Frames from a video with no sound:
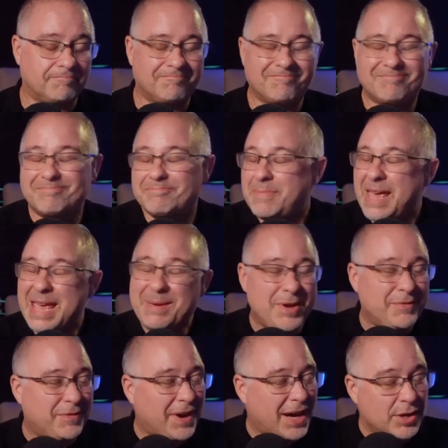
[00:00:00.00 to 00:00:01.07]
Maybe
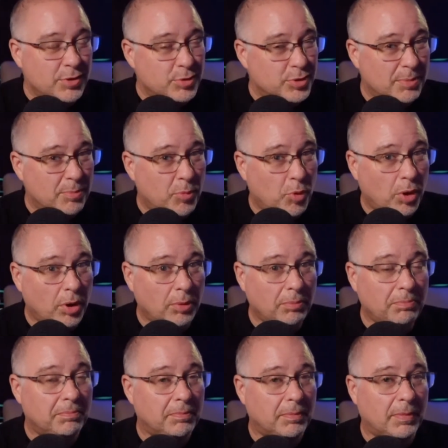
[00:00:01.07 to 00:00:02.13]
if I used it more,
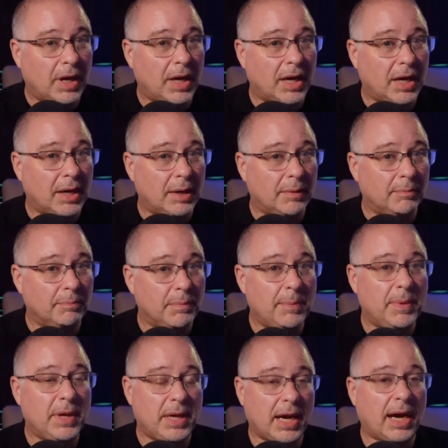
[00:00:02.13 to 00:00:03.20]

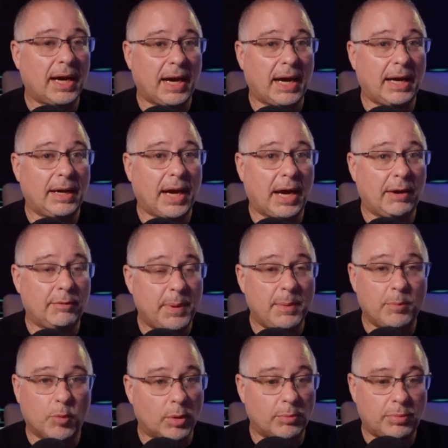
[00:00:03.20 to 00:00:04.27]
maybe I would be
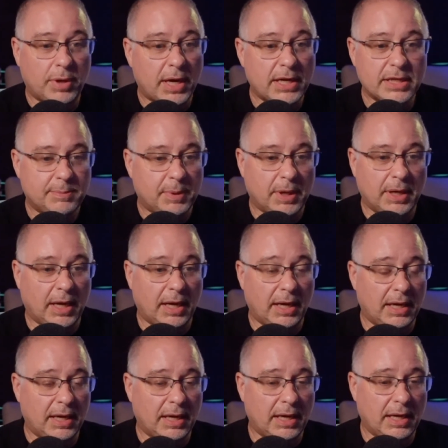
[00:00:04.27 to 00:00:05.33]
more impressed. But
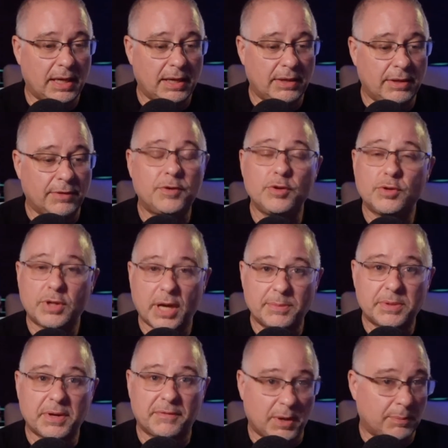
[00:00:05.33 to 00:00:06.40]
the few times
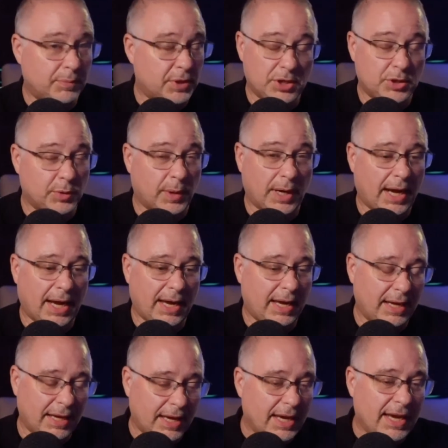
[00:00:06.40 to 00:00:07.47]
I've jumped into it,
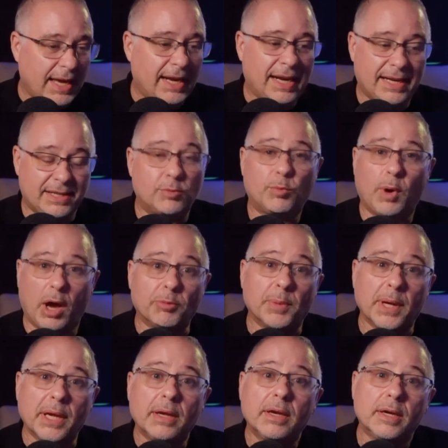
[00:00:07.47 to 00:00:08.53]
it hasn't wowed
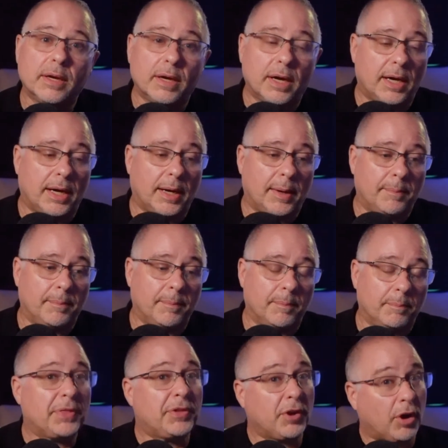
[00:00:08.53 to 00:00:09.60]
me.
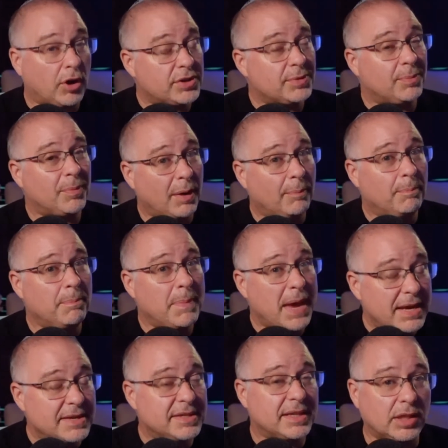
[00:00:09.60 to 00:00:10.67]
But there are some
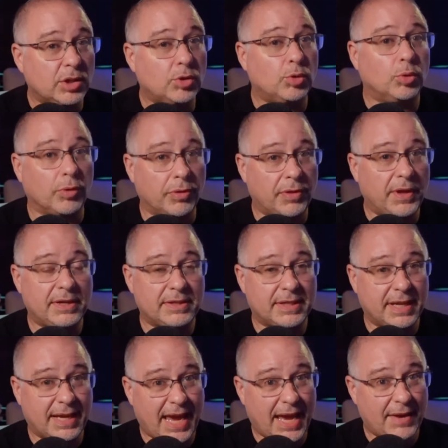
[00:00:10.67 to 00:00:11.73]
amazingly cool things
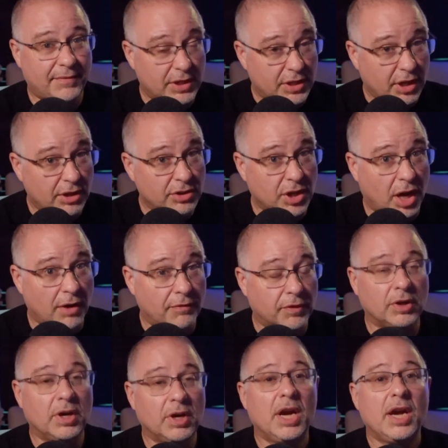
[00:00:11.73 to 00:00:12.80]
that Canva does
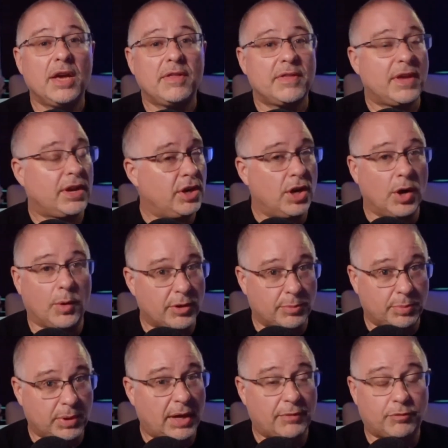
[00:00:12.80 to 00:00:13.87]
offer that no other
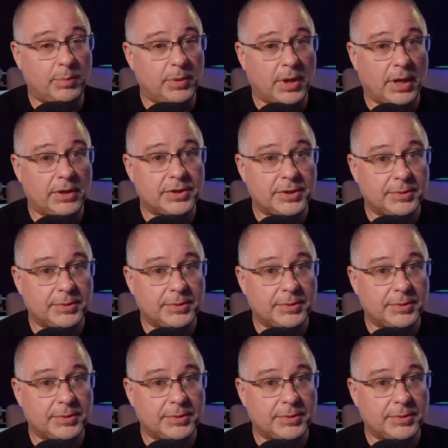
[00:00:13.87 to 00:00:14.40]
platform does.